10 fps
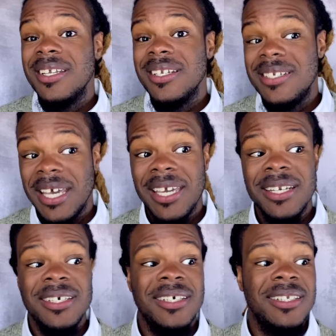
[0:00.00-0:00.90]

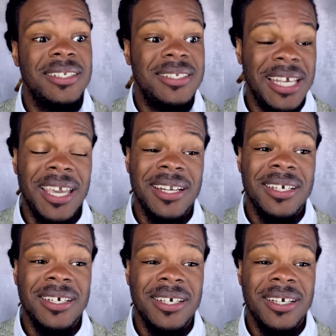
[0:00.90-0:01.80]
data,
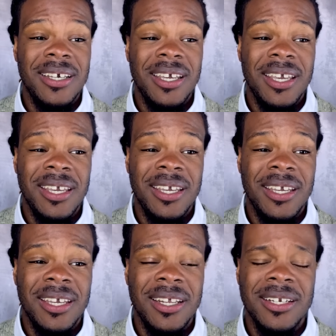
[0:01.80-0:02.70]
data,
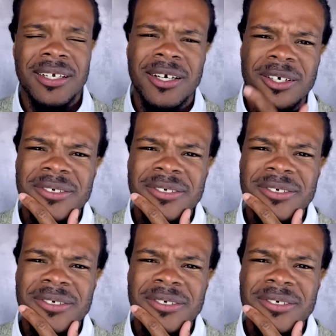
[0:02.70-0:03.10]
and oh,